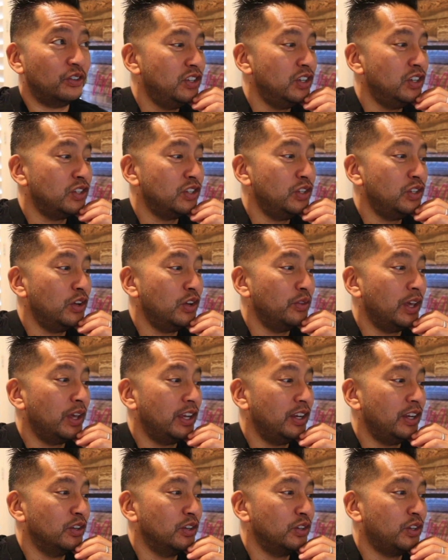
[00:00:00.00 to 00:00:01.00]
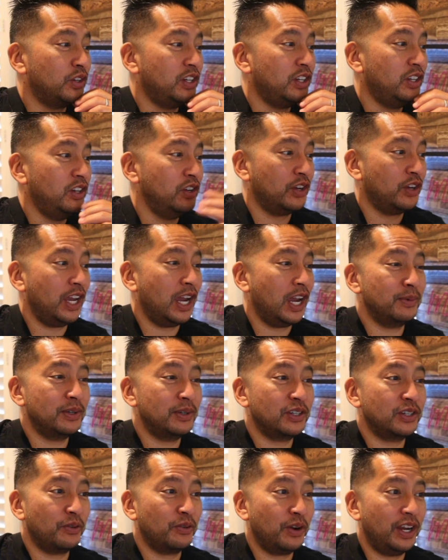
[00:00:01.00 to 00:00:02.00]
Just know that your
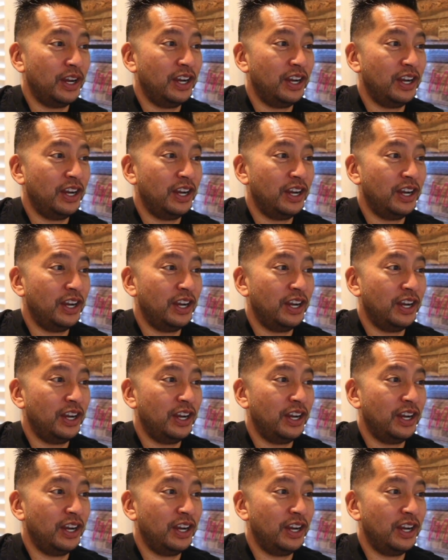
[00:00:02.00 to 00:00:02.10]
cameras are right